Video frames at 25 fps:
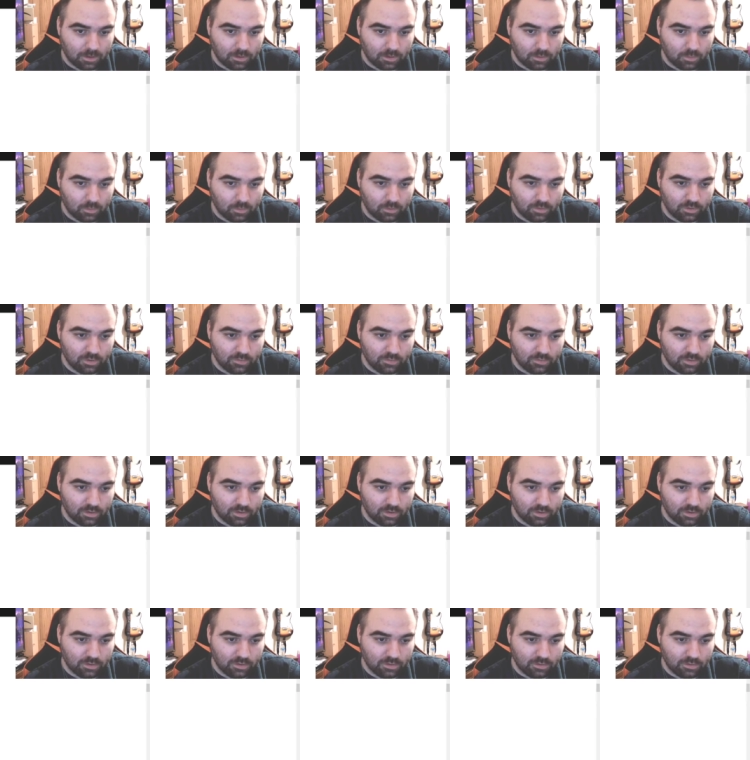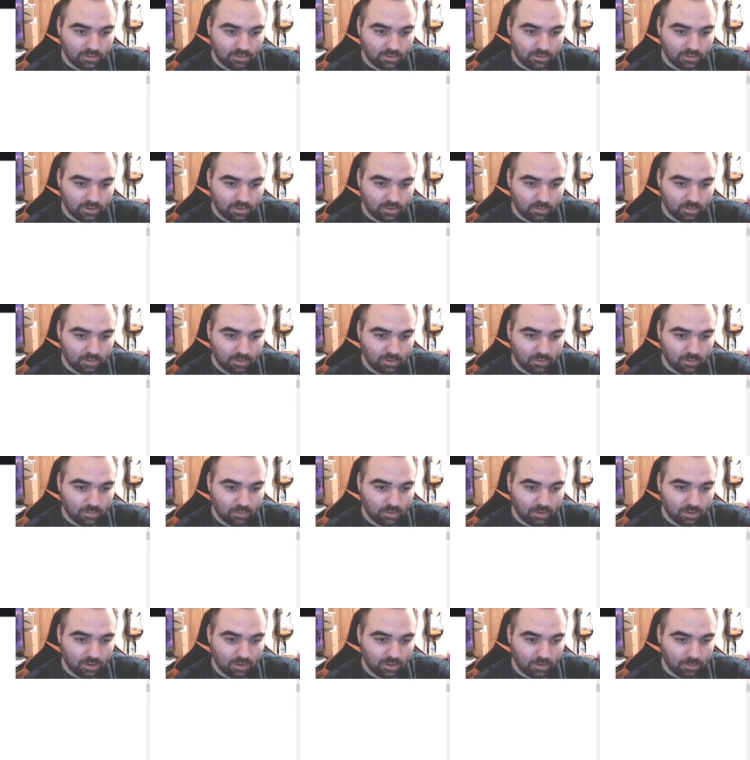Which, if it is,
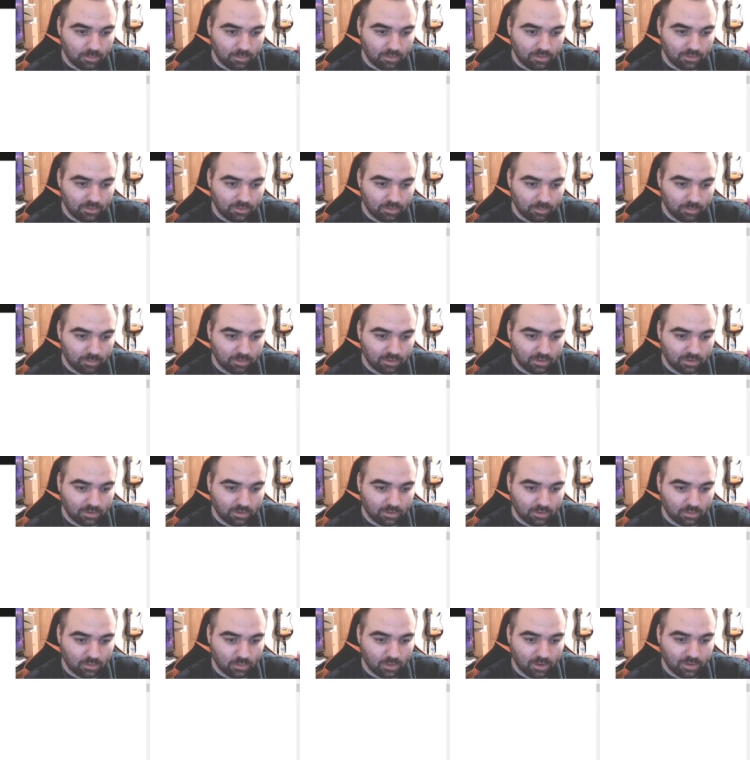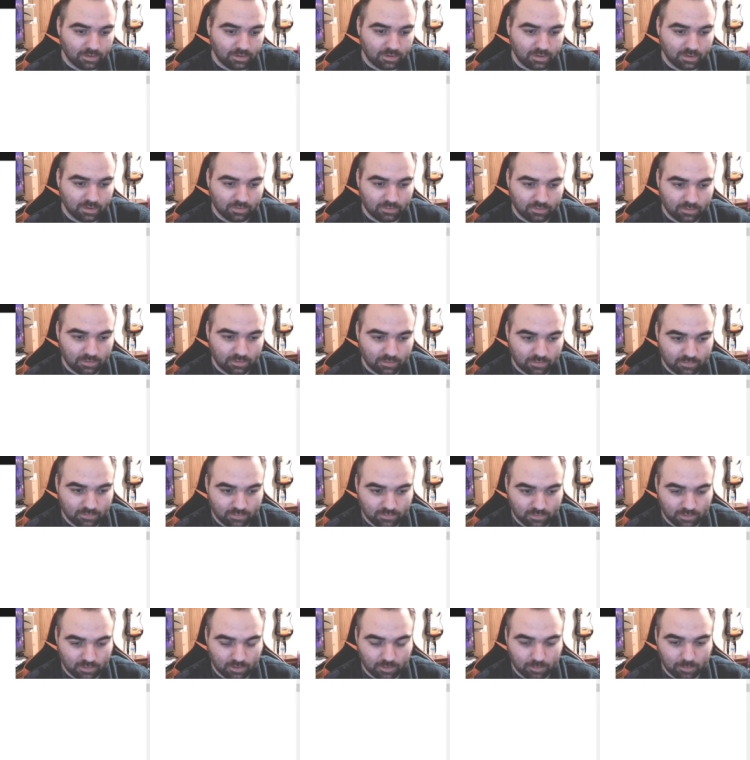it'd be something quite different
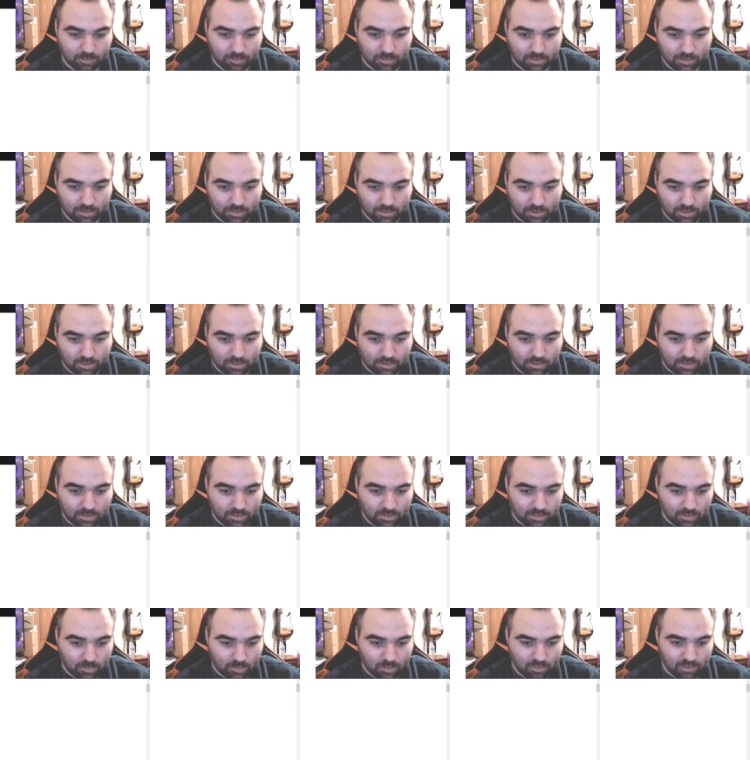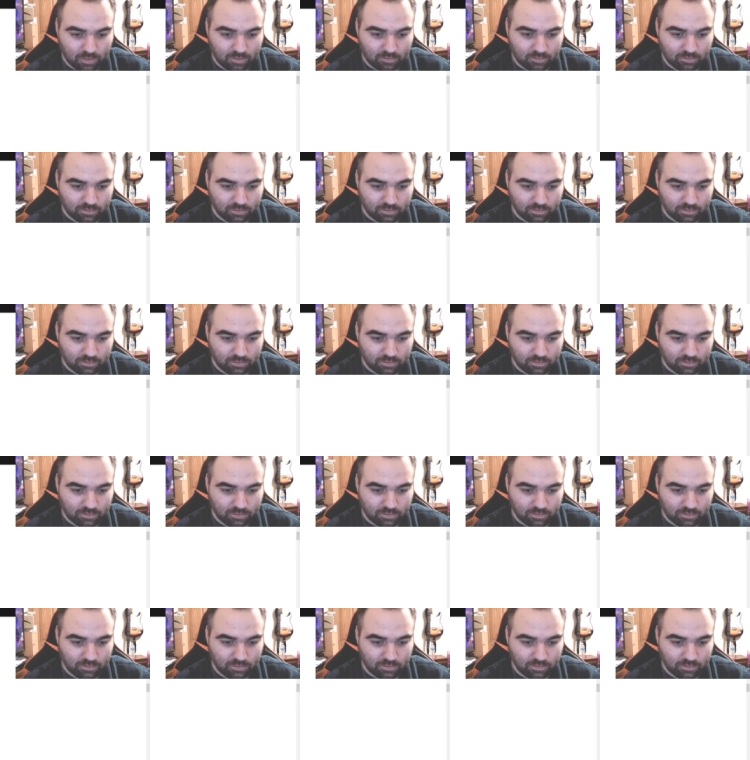from the previous